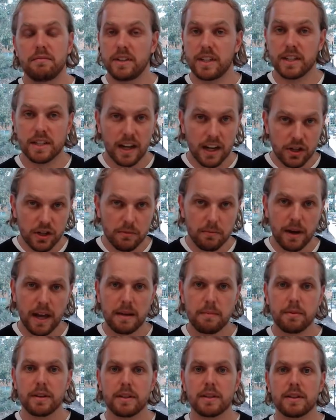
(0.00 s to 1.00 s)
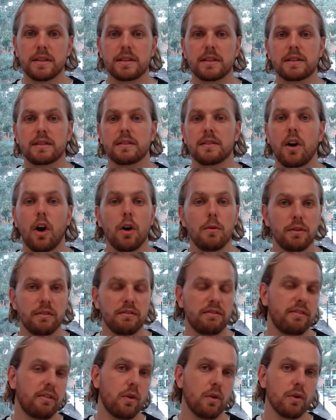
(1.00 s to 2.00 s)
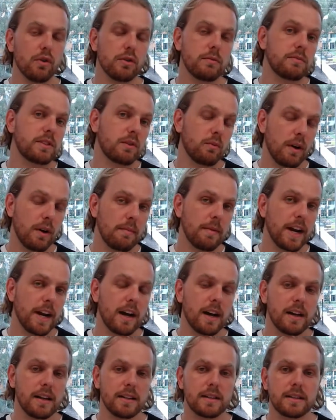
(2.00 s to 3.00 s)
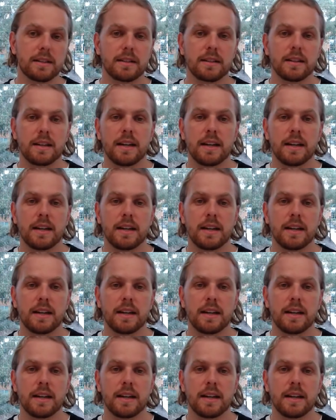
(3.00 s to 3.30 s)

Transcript: discussion papers, open forums and webinars,